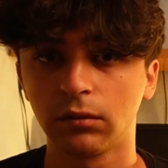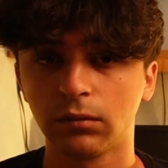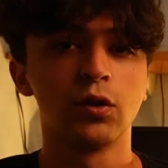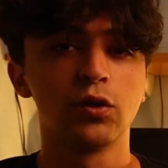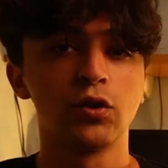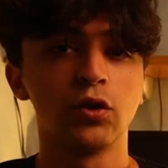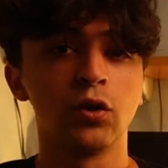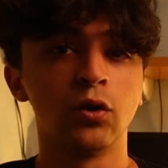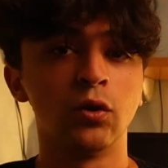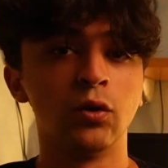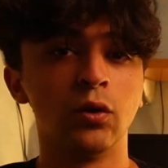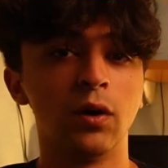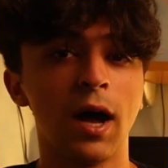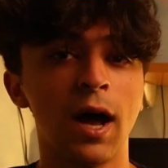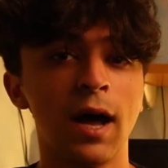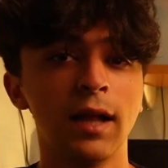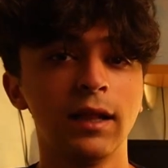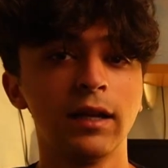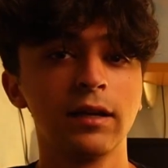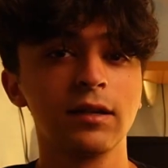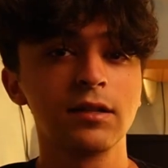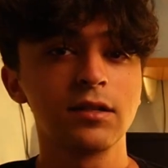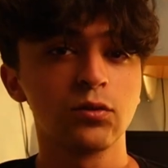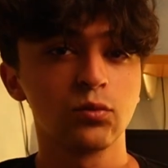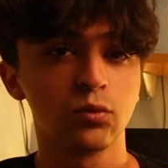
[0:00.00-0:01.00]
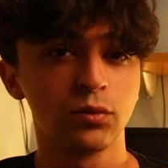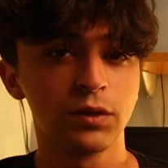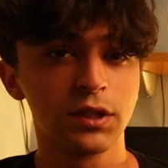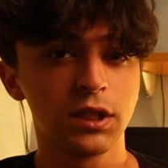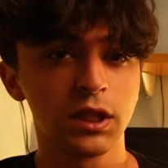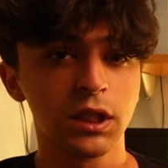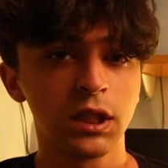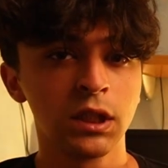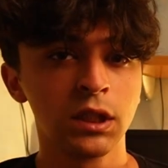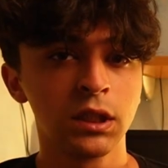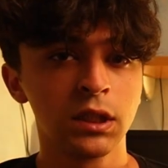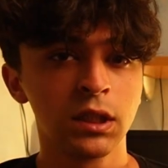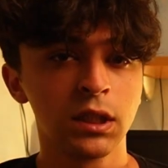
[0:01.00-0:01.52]
So Alex's
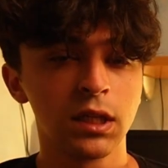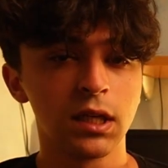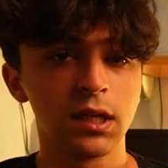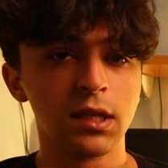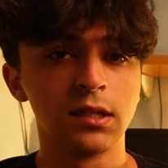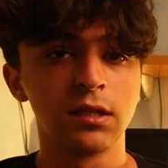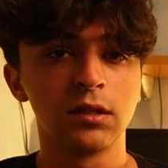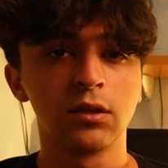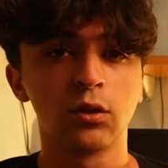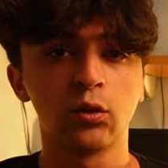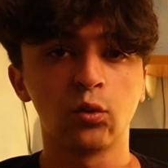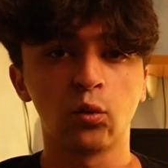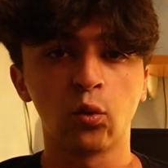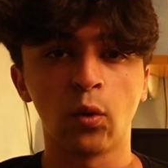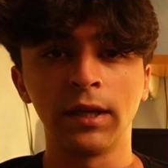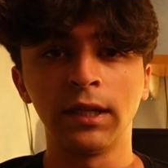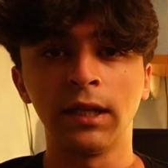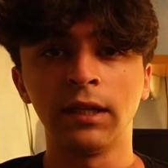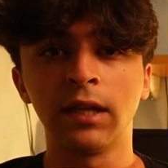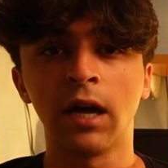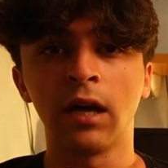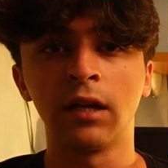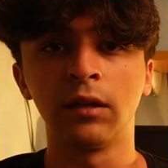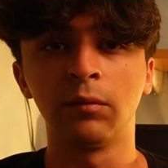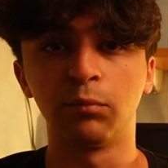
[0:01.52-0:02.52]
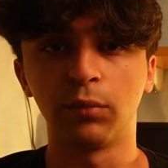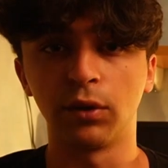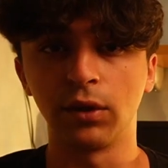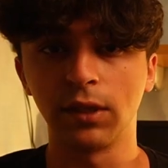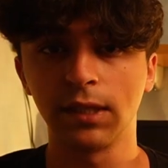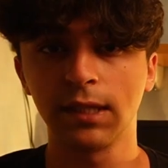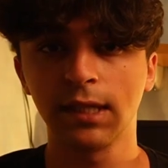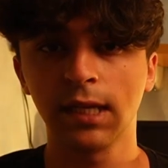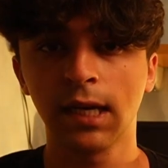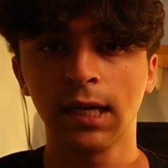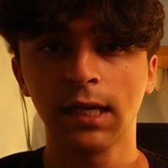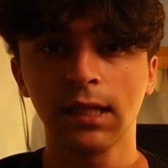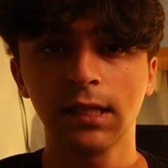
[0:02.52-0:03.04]
return is
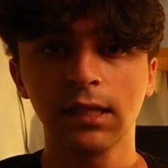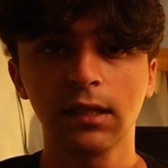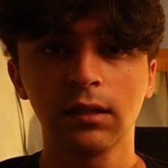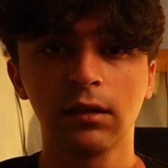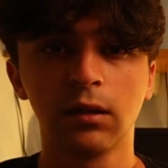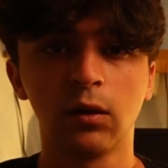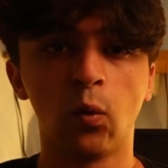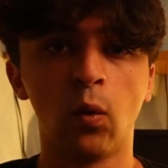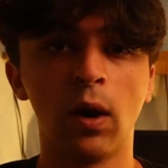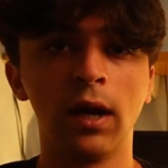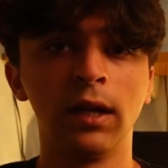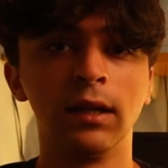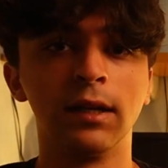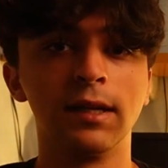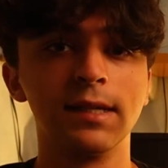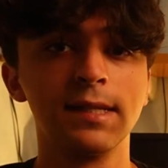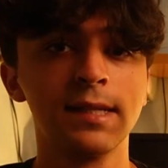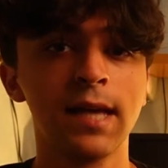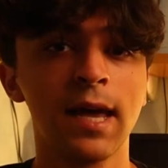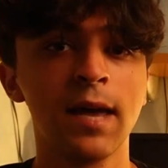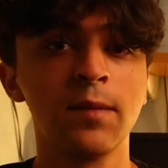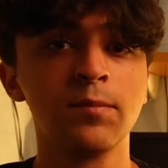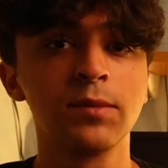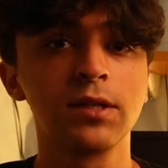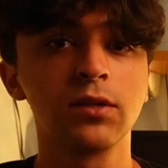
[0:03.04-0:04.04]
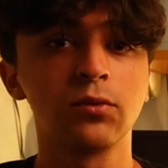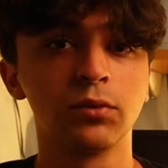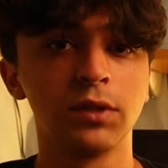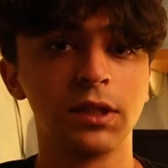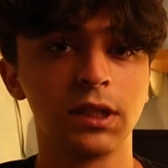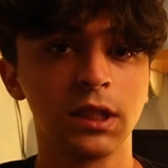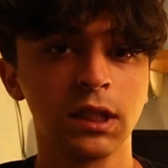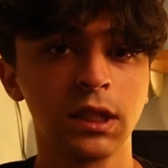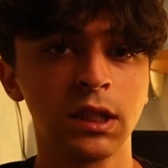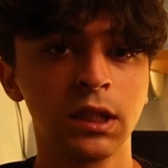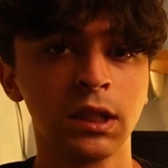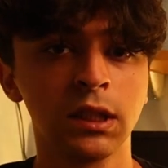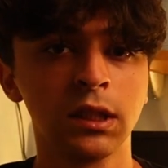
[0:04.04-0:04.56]
29%, while Sam's
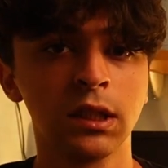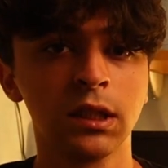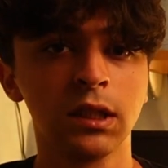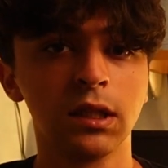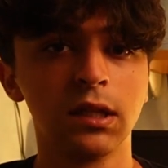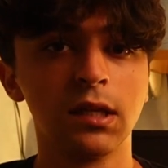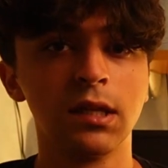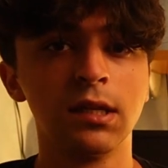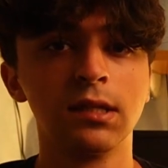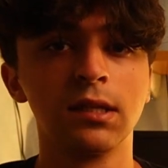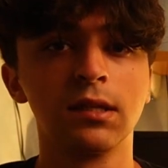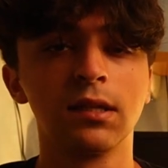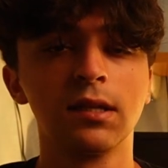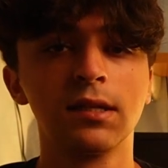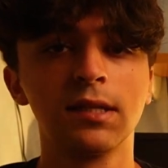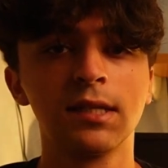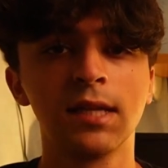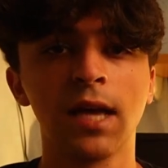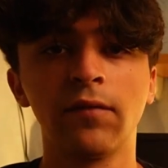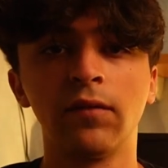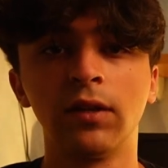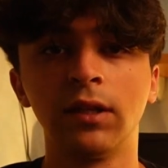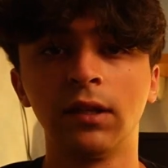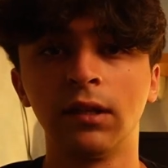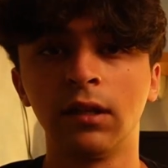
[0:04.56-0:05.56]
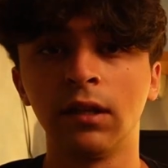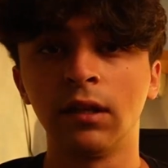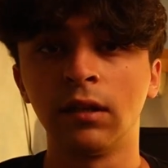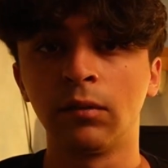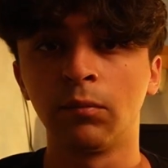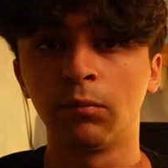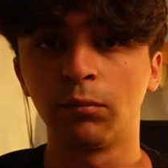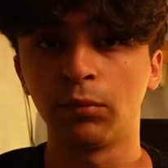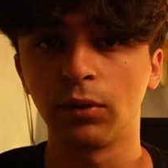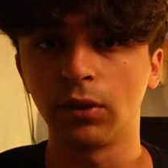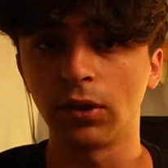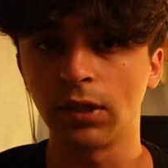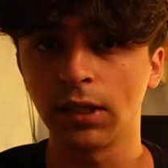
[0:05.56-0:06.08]
return is
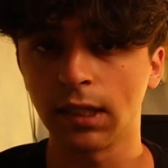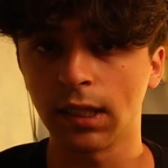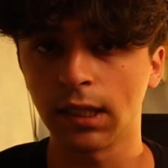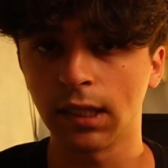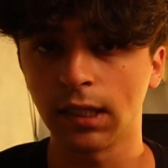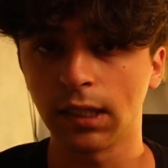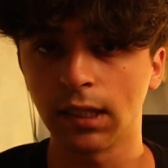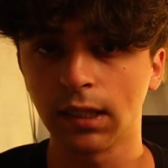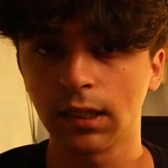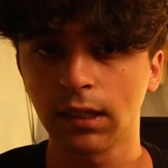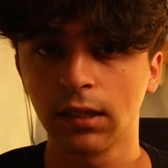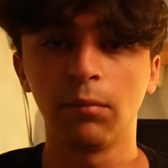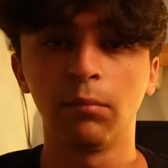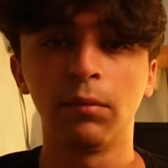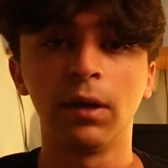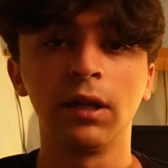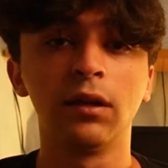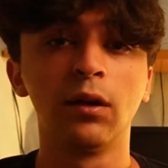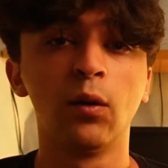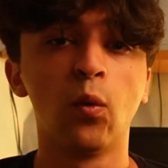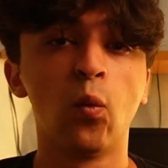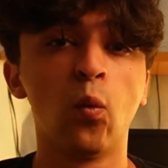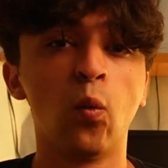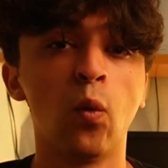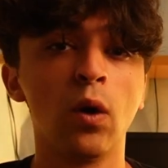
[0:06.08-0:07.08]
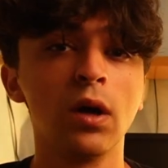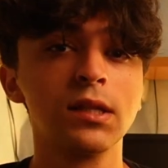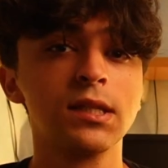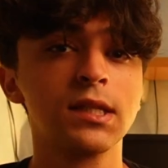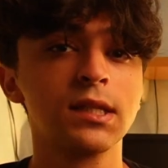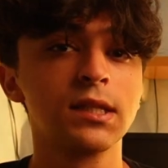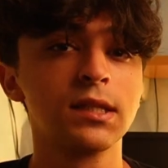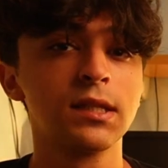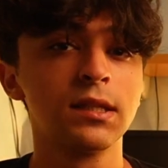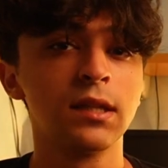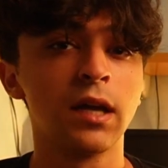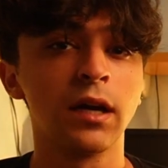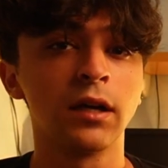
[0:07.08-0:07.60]
17%. But
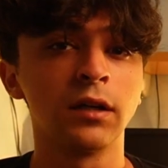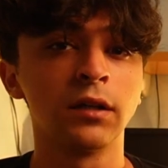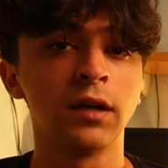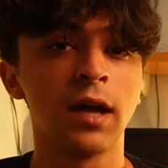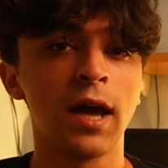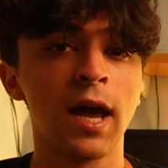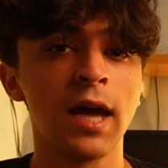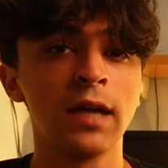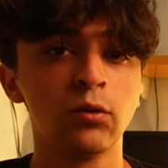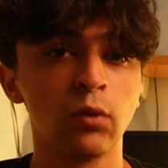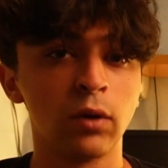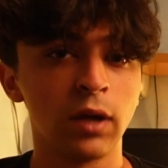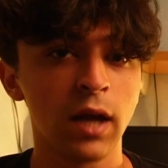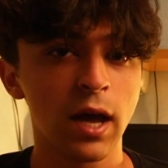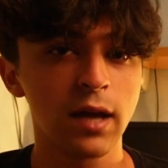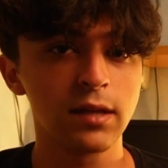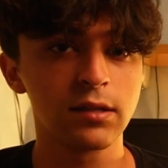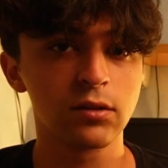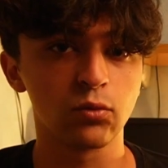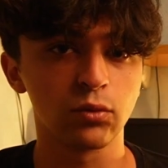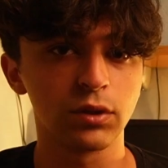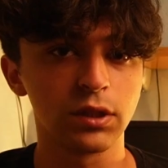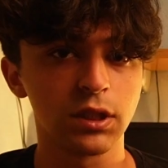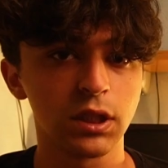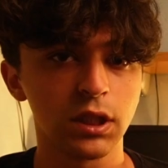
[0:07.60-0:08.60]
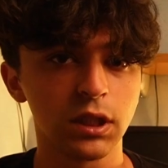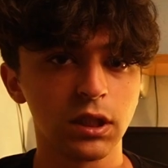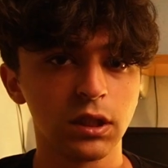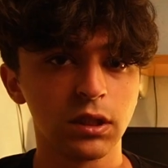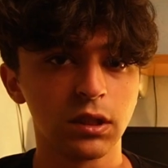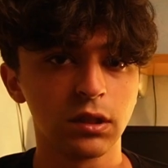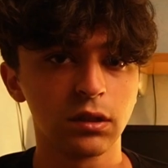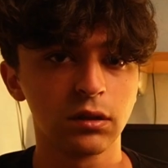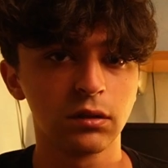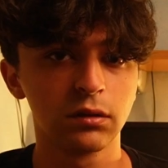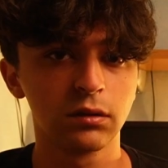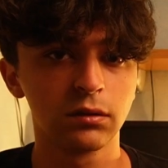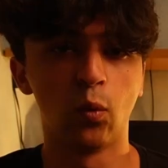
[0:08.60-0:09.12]
what's their annualized
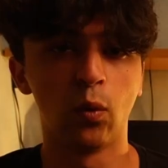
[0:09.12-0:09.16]
return?